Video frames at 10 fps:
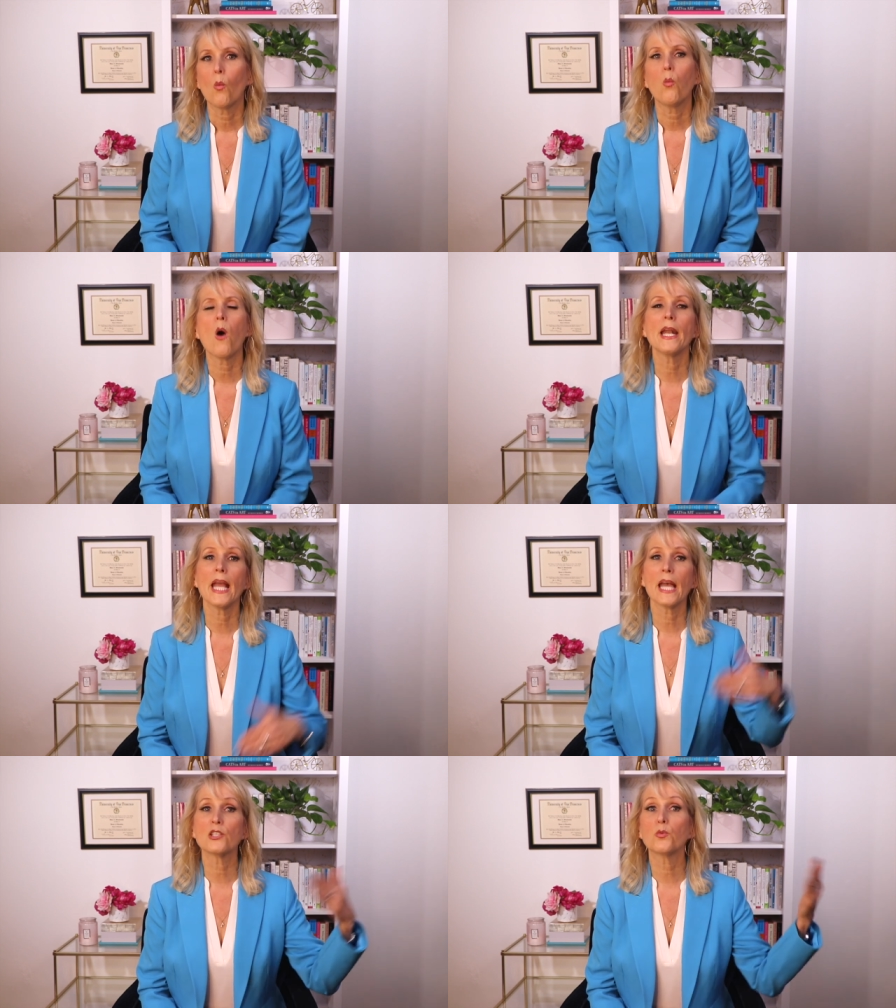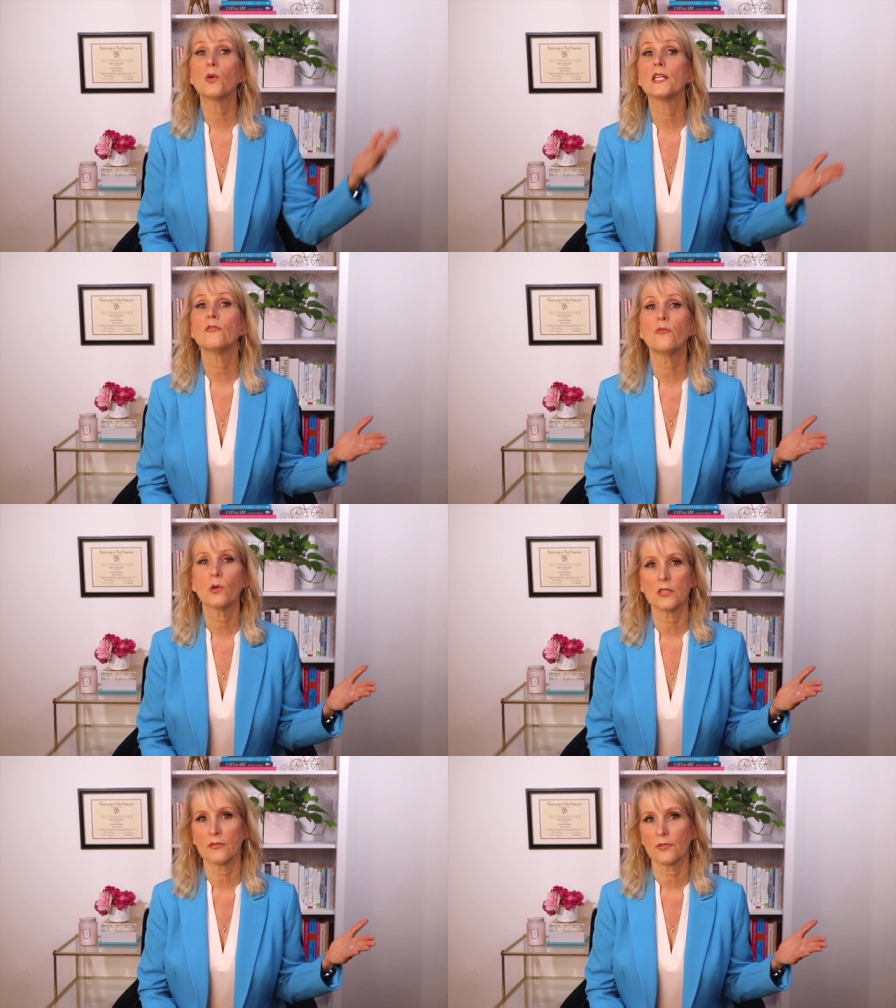One had
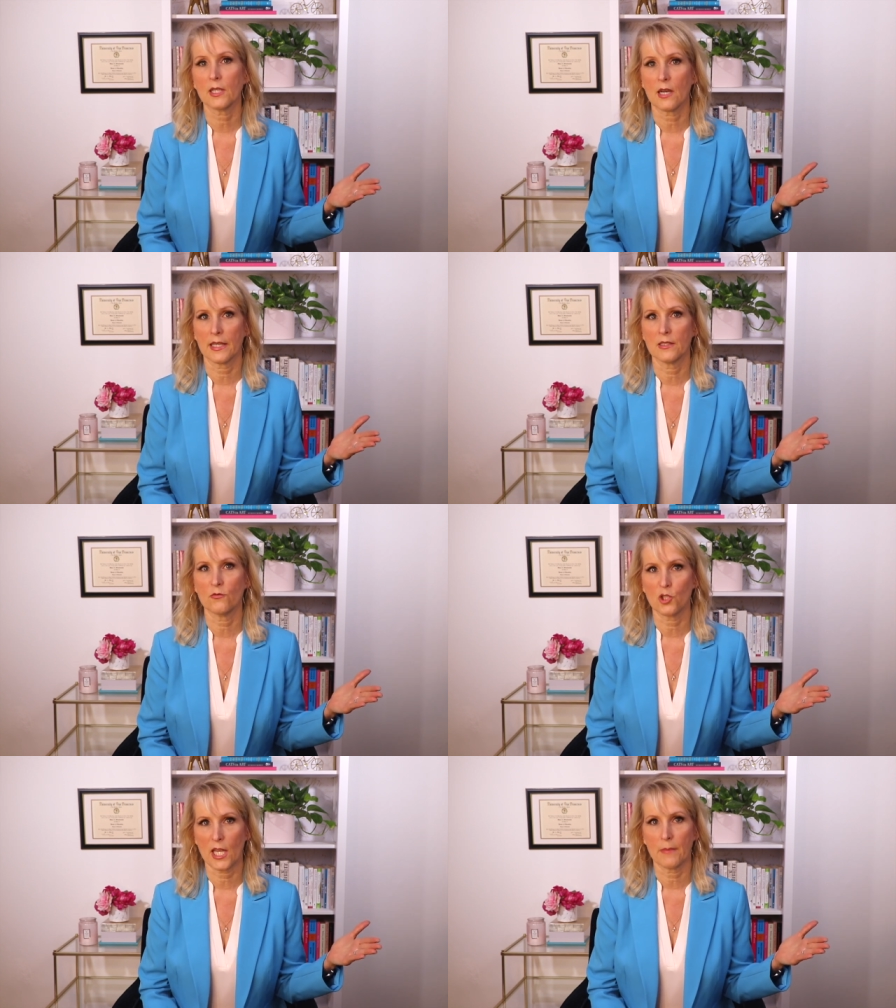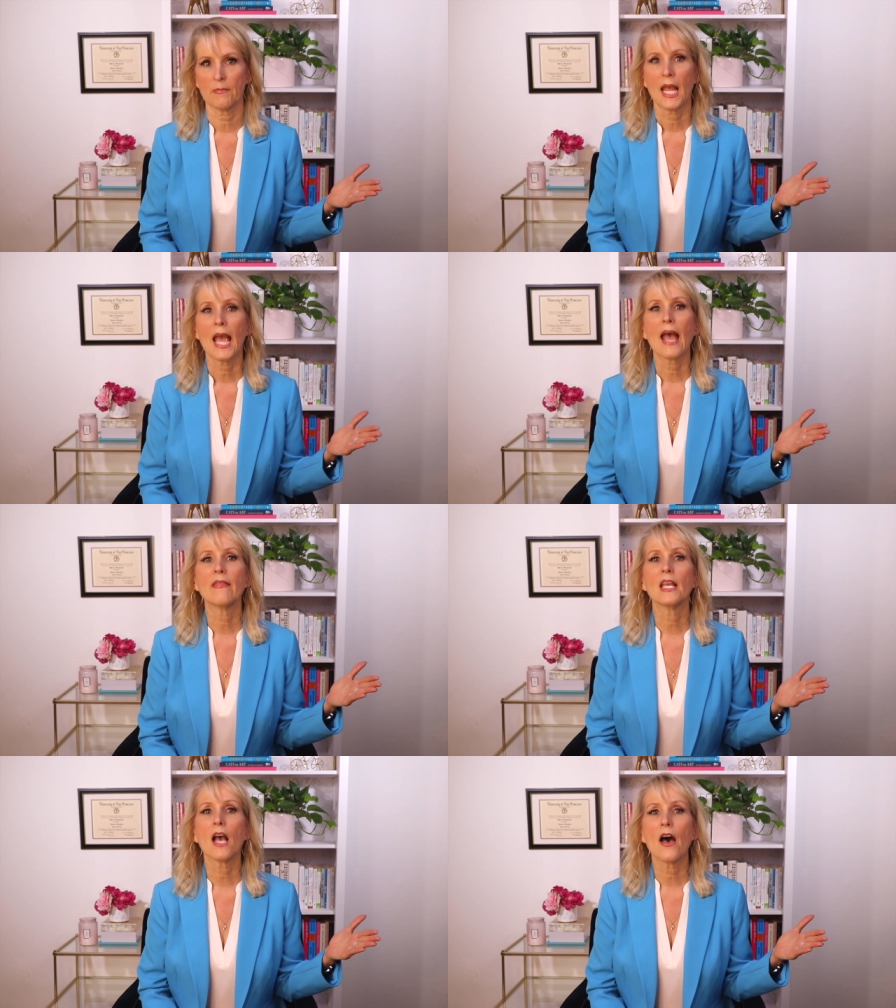24 different kinds of jam,
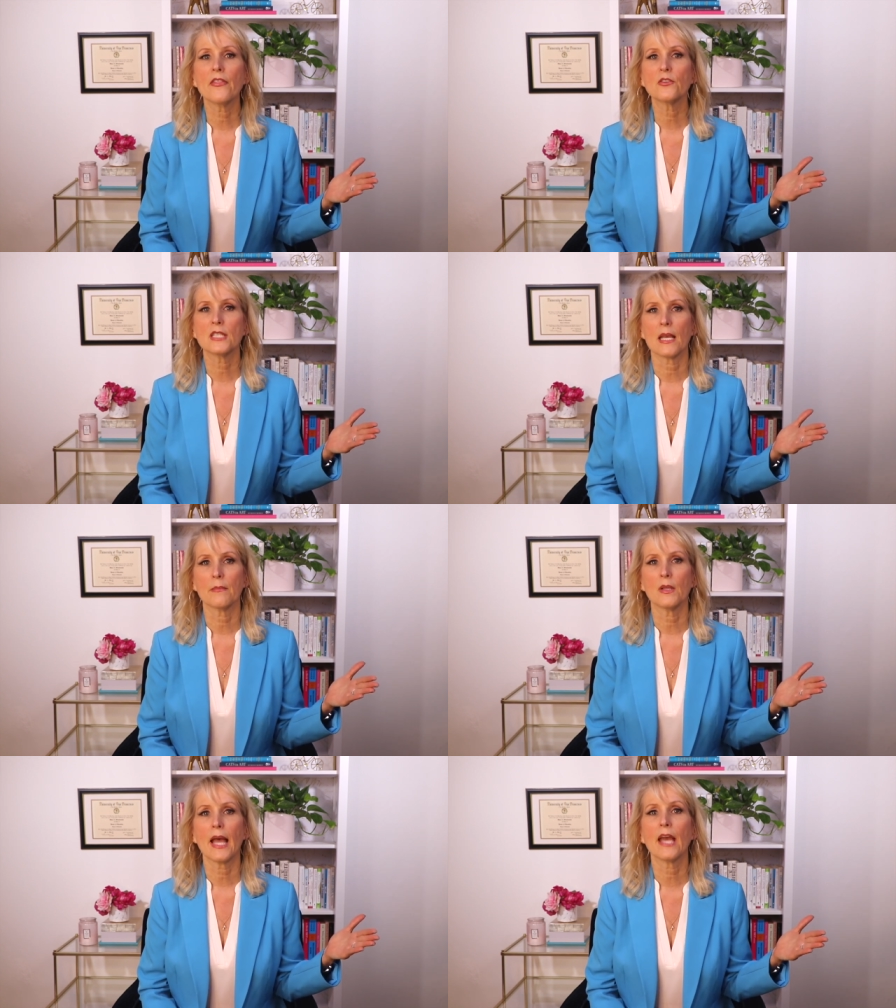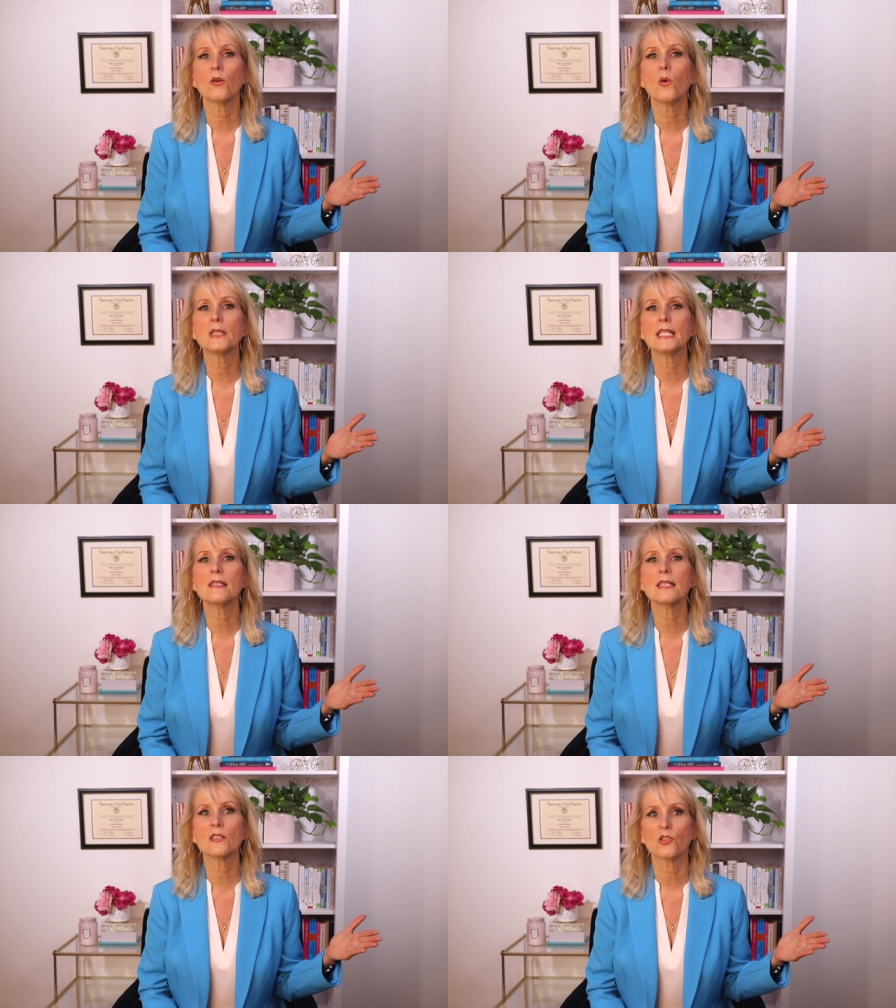and the other table had only
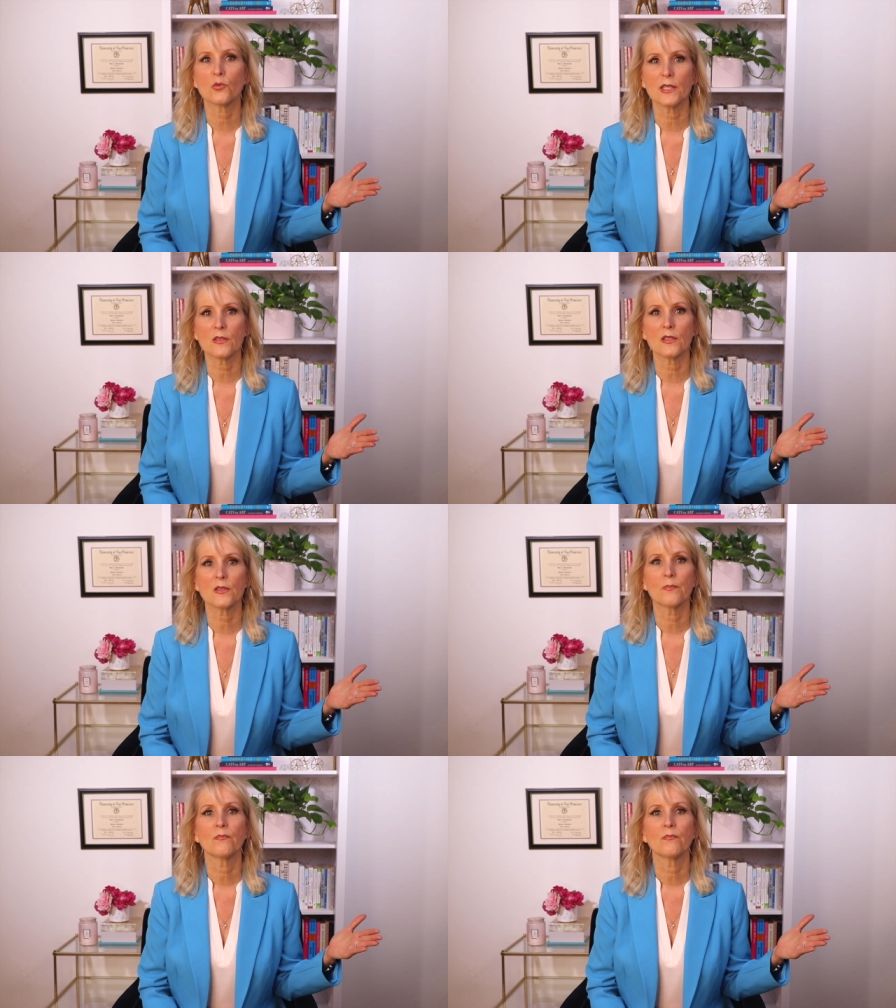6 choices.